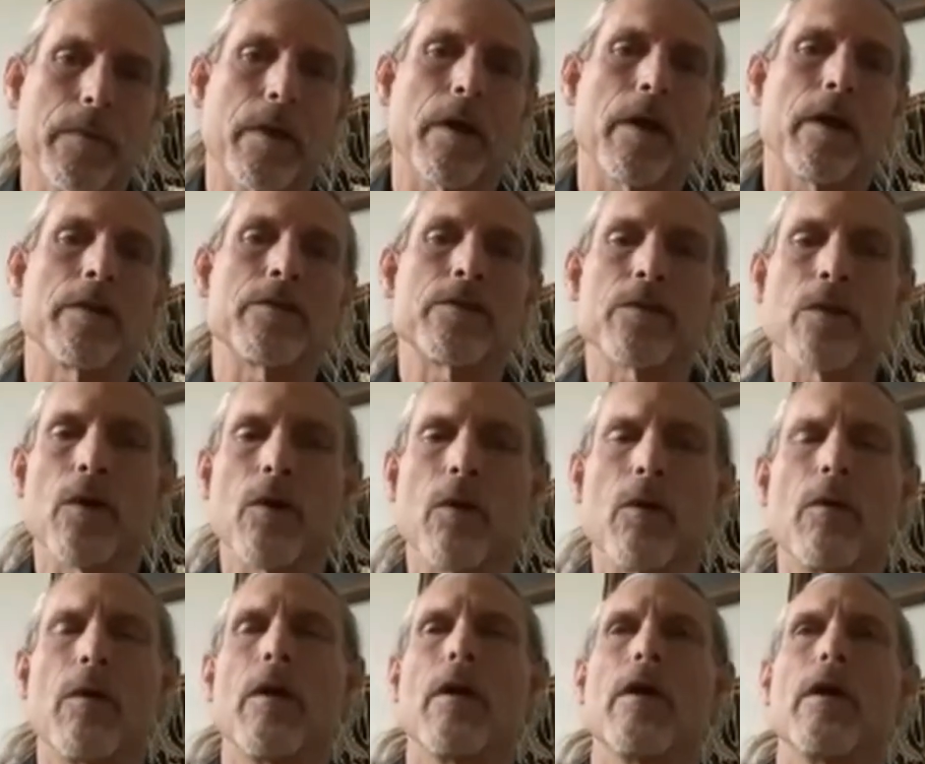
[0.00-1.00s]
And
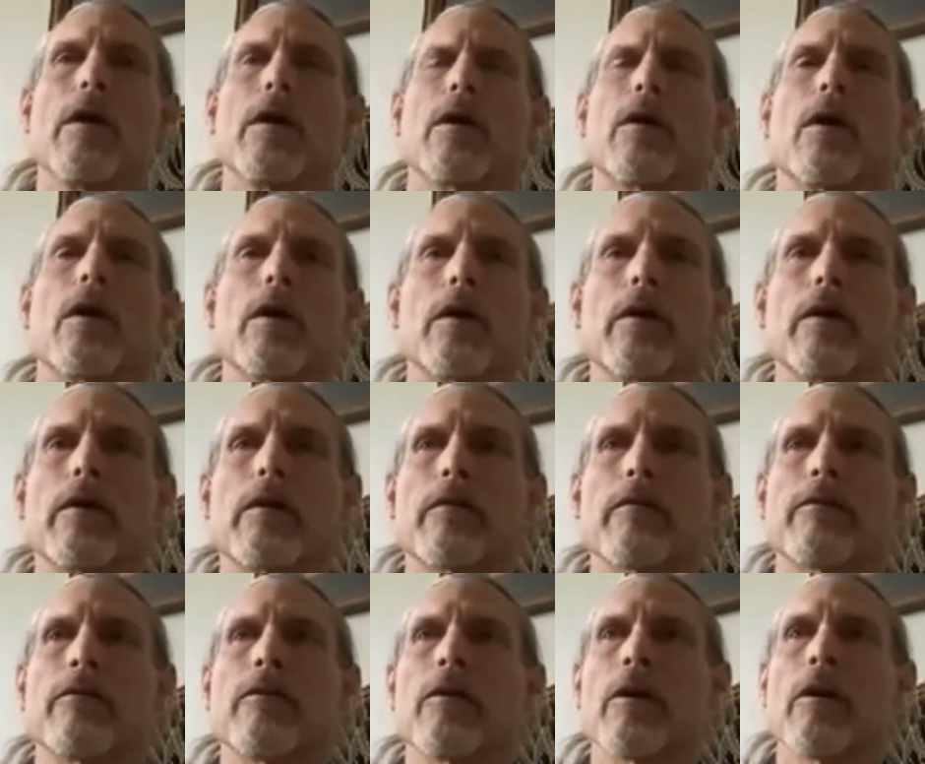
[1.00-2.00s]
so
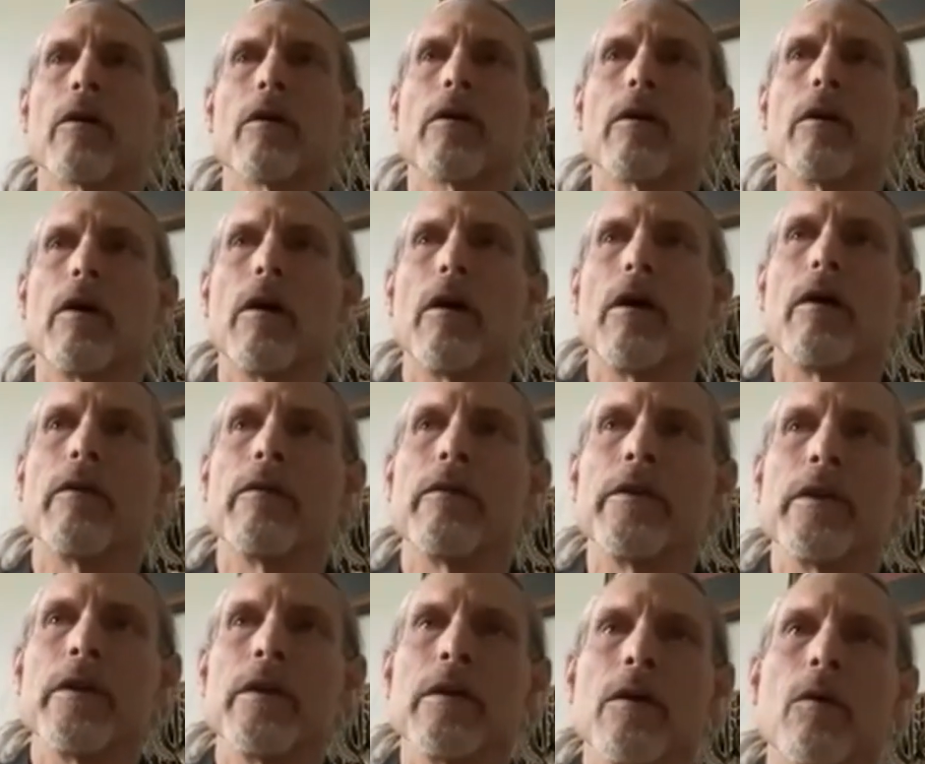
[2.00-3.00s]
for the